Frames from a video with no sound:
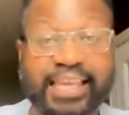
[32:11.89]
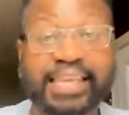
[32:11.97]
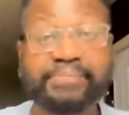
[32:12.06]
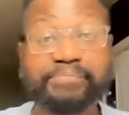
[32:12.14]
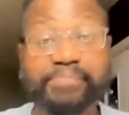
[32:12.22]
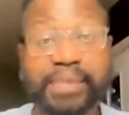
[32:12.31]

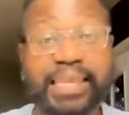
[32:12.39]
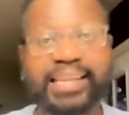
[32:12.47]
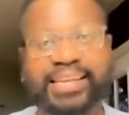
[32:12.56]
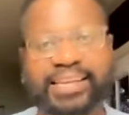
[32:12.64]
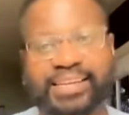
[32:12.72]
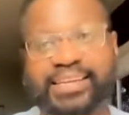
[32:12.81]

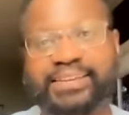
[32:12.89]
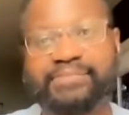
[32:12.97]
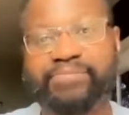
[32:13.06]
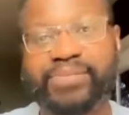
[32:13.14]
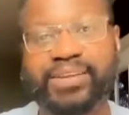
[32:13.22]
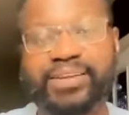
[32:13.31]
Immediately.
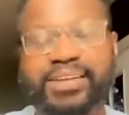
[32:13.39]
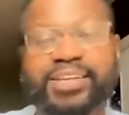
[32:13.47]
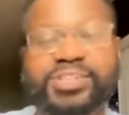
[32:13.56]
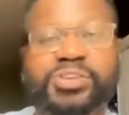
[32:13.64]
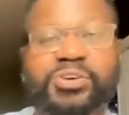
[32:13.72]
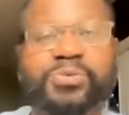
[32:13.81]

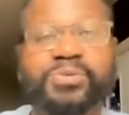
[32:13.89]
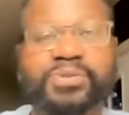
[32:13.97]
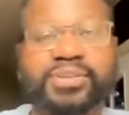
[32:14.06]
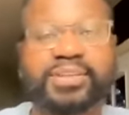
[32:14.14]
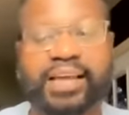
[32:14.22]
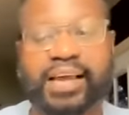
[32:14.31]
So
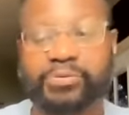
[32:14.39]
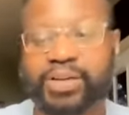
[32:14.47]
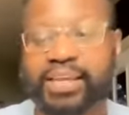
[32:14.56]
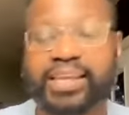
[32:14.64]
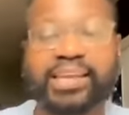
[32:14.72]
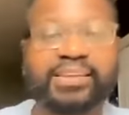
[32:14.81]
I
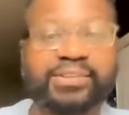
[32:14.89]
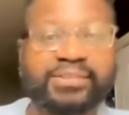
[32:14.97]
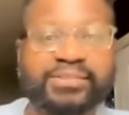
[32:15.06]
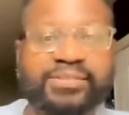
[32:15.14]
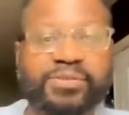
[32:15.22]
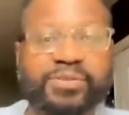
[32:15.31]
want to end
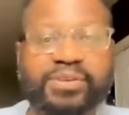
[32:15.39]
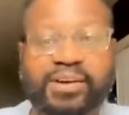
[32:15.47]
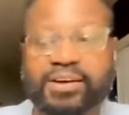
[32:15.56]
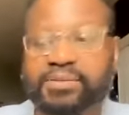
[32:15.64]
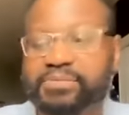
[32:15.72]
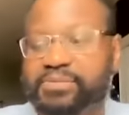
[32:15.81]

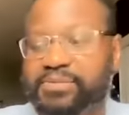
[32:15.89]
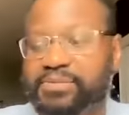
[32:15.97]
uh,